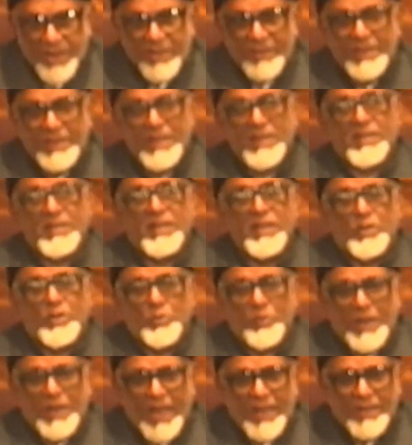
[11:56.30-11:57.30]
then sit
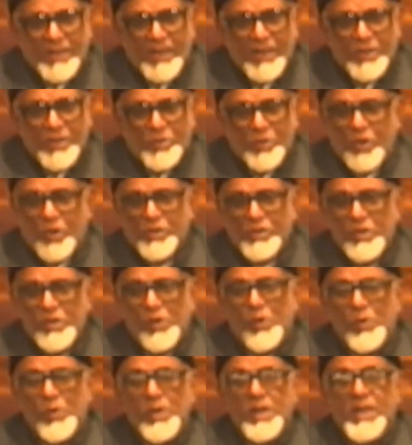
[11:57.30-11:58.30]
together and talk.
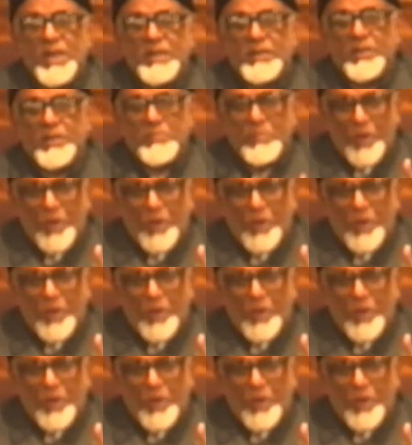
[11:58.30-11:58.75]
No. The